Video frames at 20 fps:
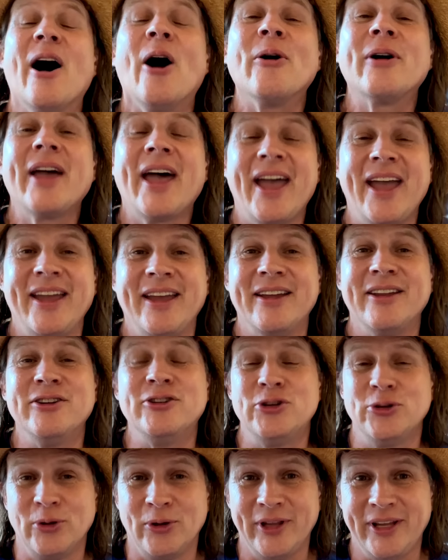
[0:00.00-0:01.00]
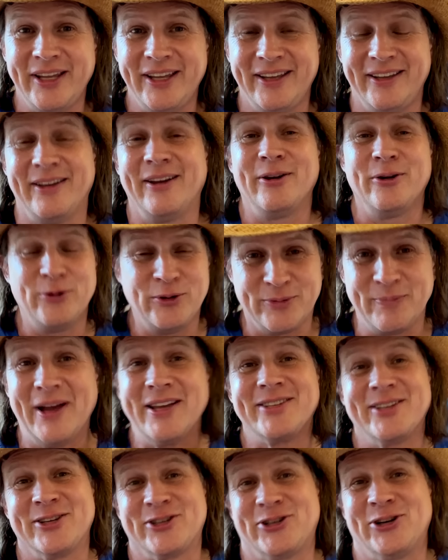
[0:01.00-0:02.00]
Okay, Julie, who's
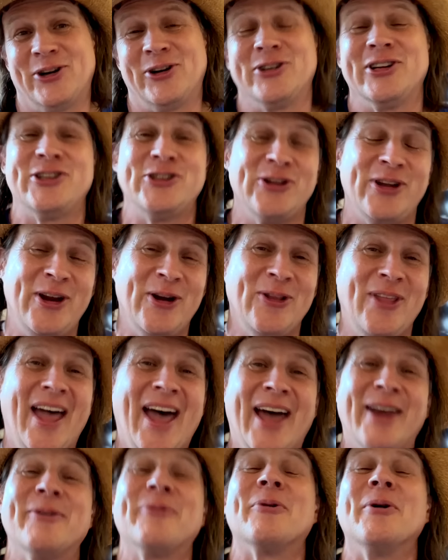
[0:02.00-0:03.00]
my sister, did you hear that?